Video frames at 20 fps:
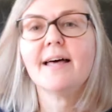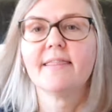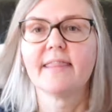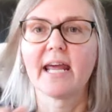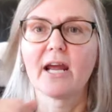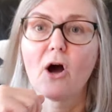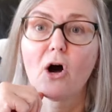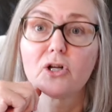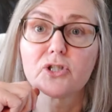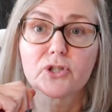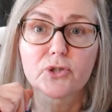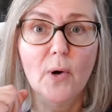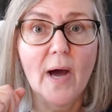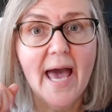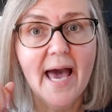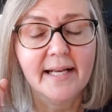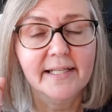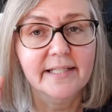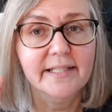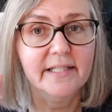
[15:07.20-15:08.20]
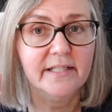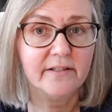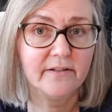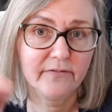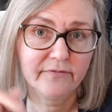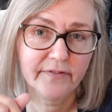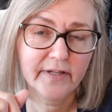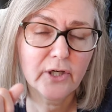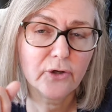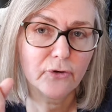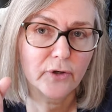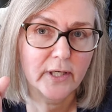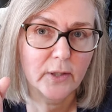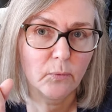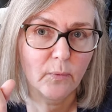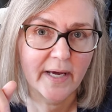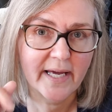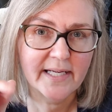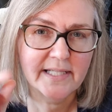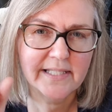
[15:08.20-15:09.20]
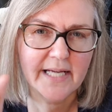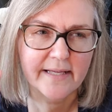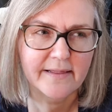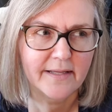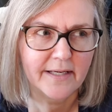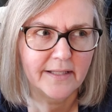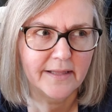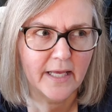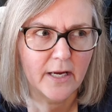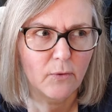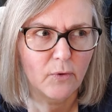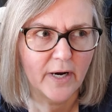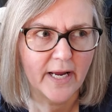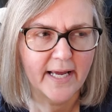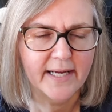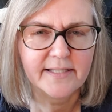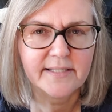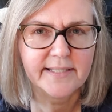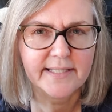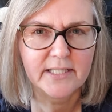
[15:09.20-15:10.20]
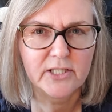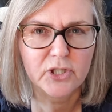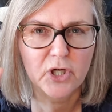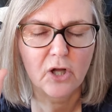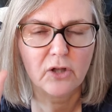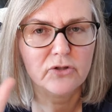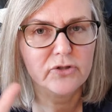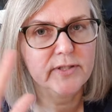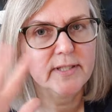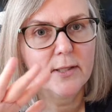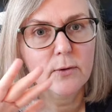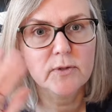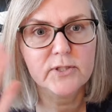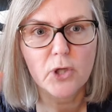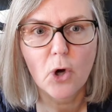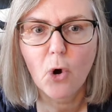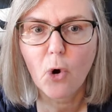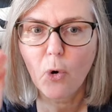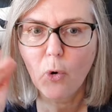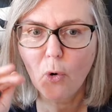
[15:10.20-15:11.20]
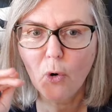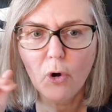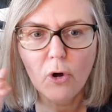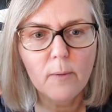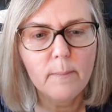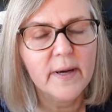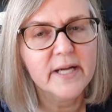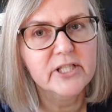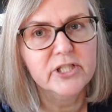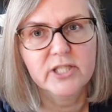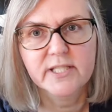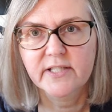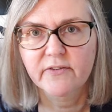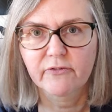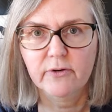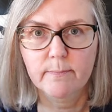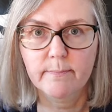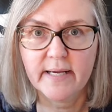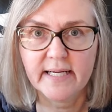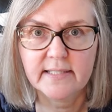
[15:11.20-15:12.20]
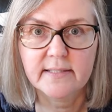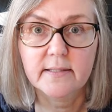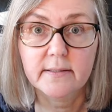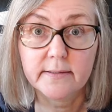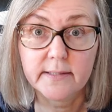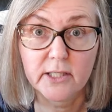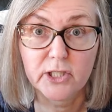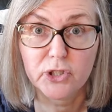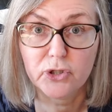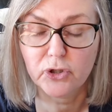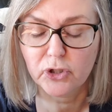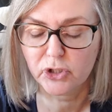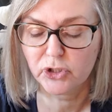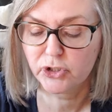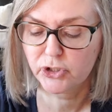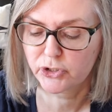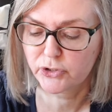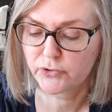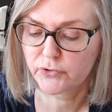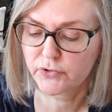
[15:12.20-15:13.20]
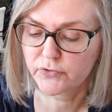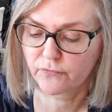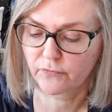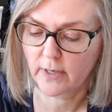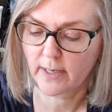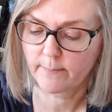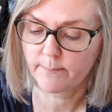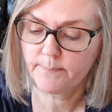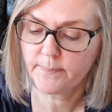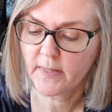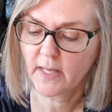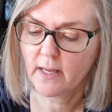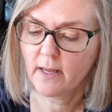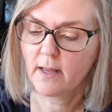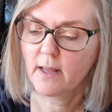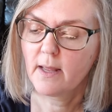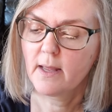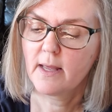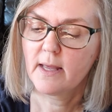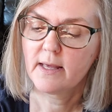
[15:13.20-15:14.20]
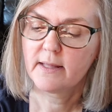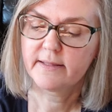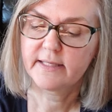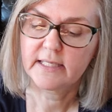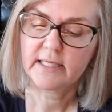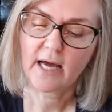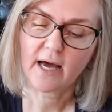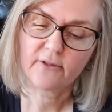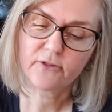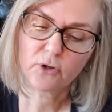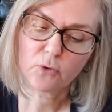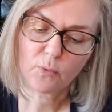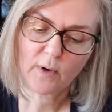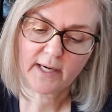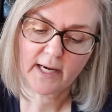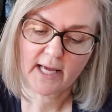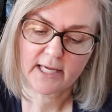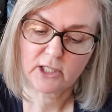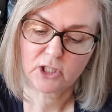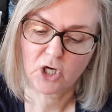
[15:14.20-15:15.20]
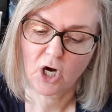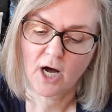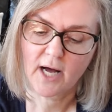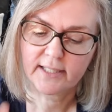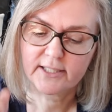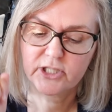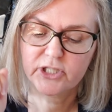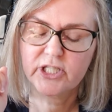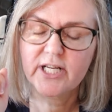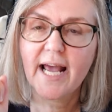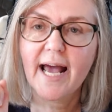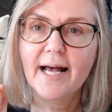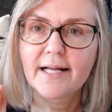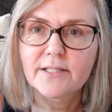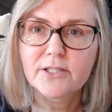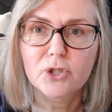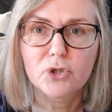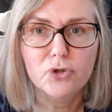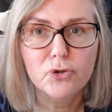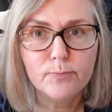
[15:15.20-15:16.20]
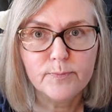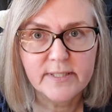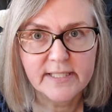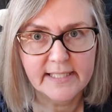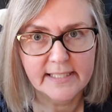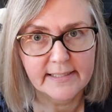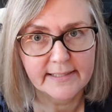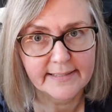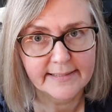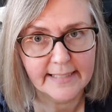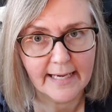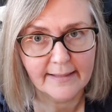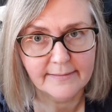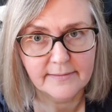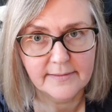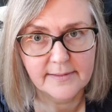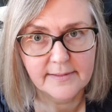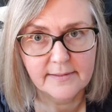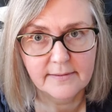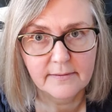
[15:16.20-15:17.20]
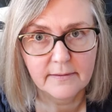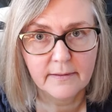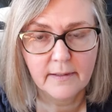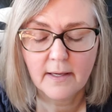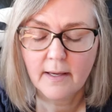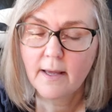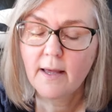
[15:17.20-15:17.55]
they also had it in a fingering weight. I think they were $18. There was a whole bunch of different bases that you could choose from. The other one I got, she has oopsie sets